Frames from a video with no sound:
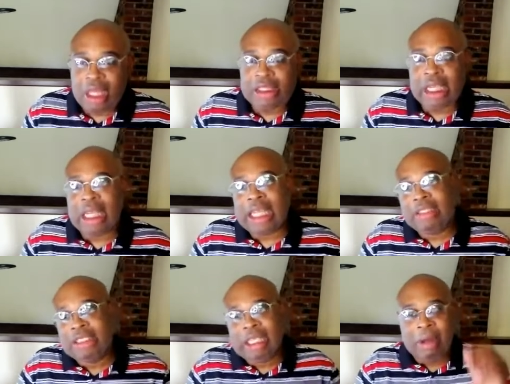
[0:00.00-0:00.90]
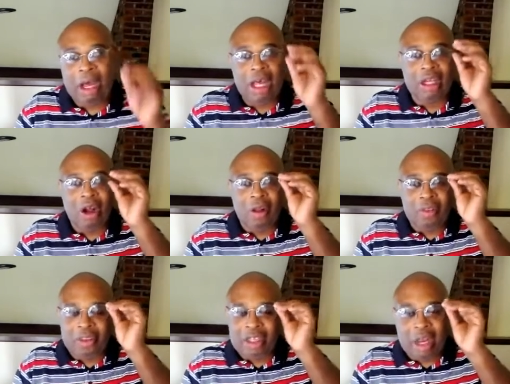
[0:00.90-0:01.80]
Just like you see my other
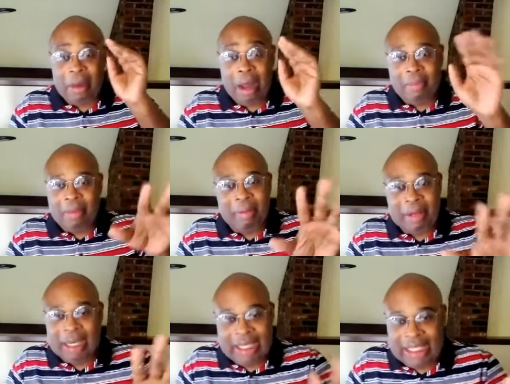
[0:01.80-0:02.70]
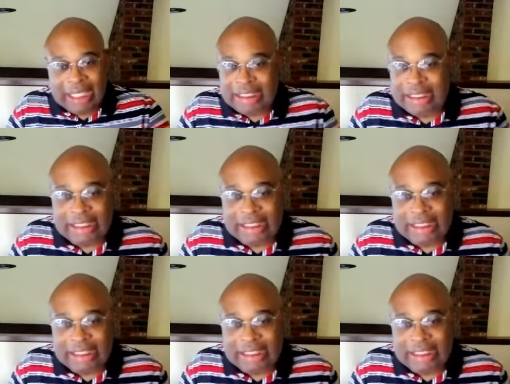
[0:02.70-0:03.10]
authors come, I, I mean, this,